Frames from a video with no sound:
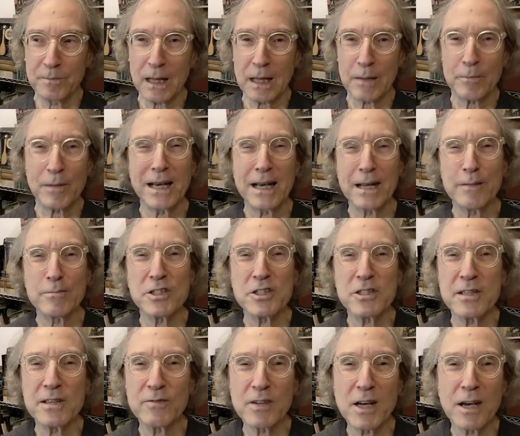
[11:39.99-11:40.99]
My name is
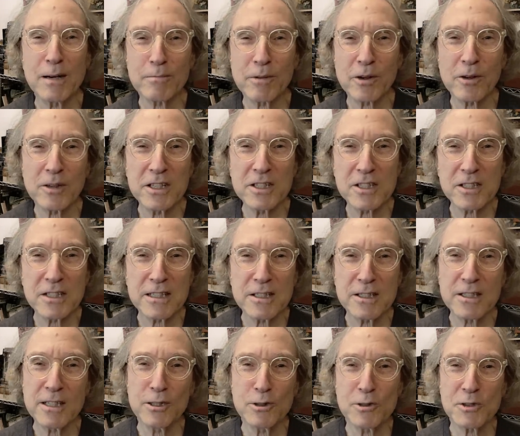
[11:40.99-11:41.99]
Steve Guttenberg. This
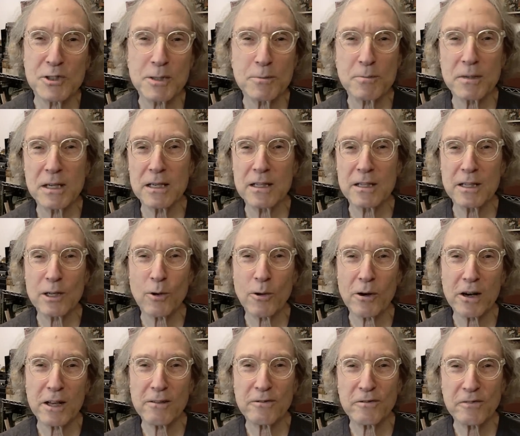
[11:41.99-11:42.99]
continues to be the
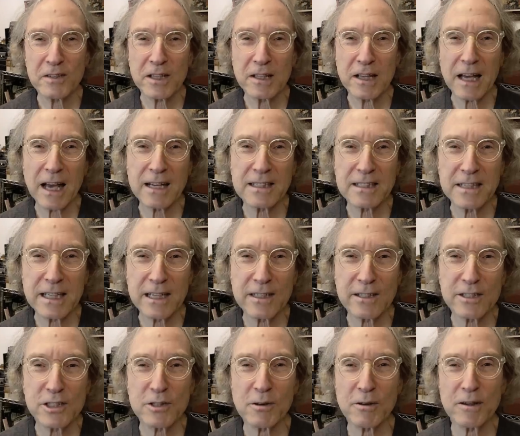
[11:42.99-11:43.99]
Audiophiliac Daily
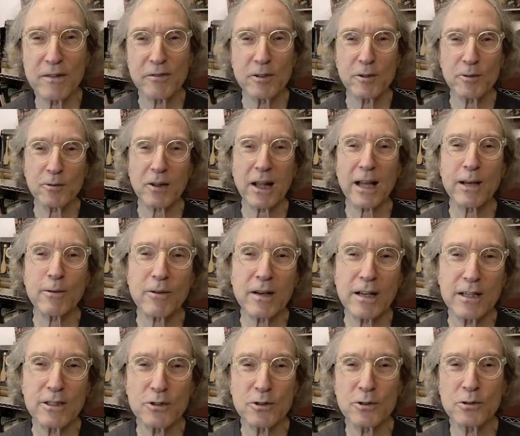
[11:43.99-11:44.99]
Show. If you like what
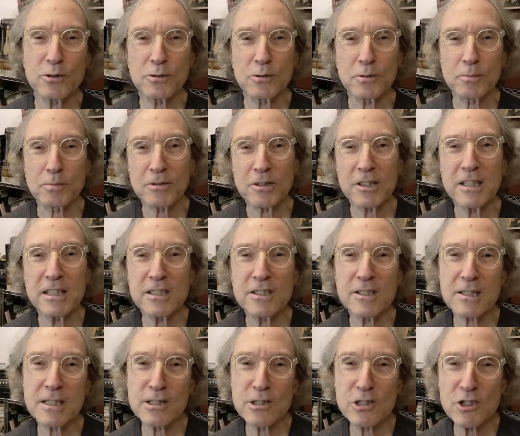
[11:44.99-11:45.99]
I do, please
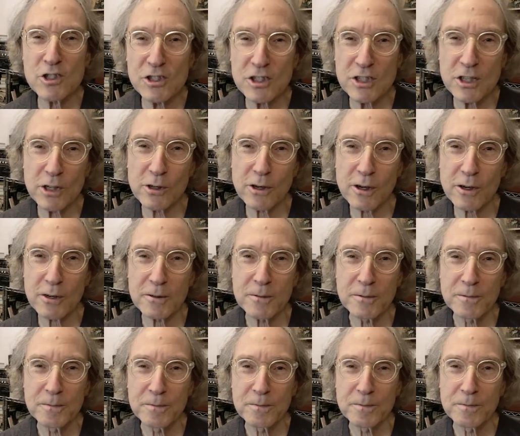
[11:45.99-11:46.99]
consider
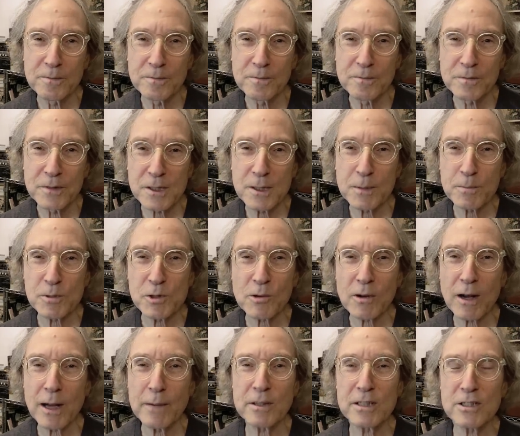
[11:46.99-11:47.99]

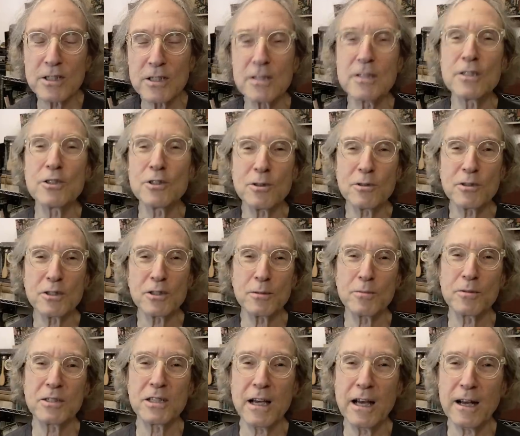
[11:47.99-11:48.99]
subscribing to this YouTube
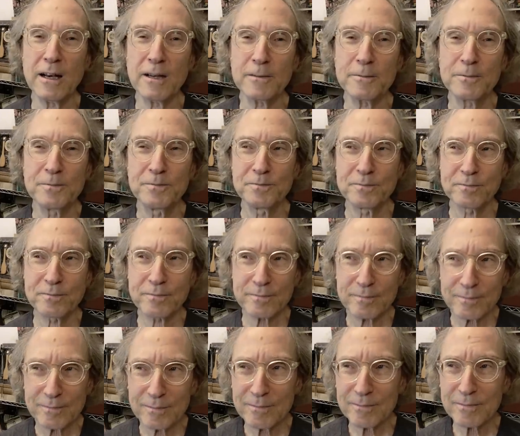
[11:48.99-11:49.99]
channel.
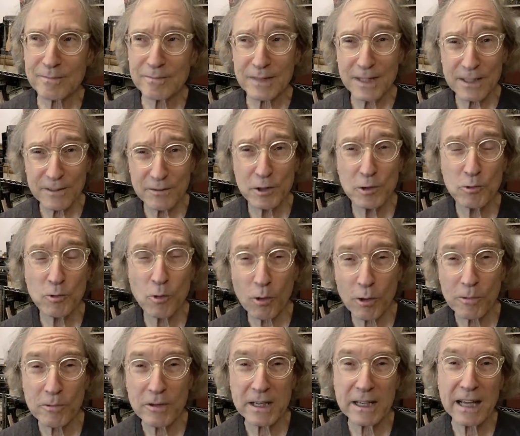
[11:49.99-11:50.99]
If you
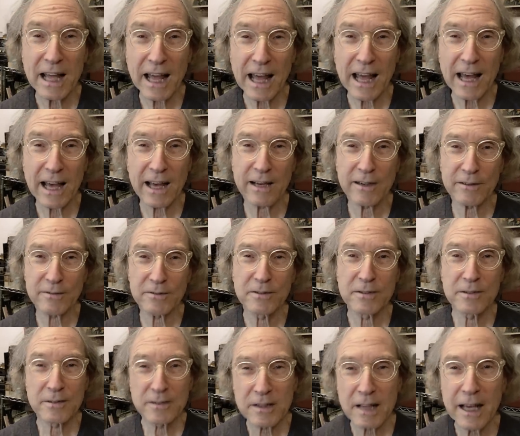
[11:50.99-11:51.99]
already have,
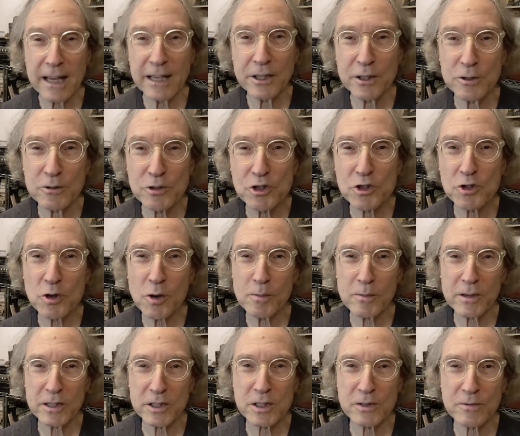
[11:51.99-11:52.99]
thank you so
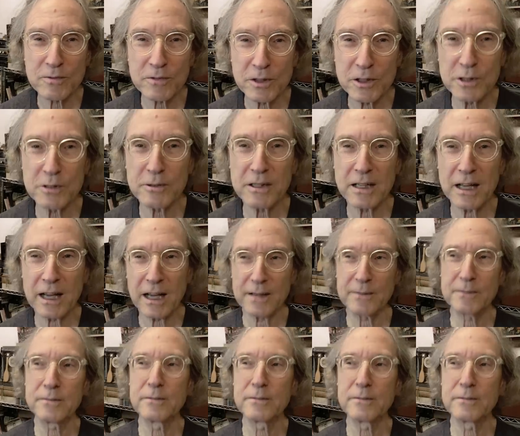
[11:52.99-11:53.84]
much for doing that.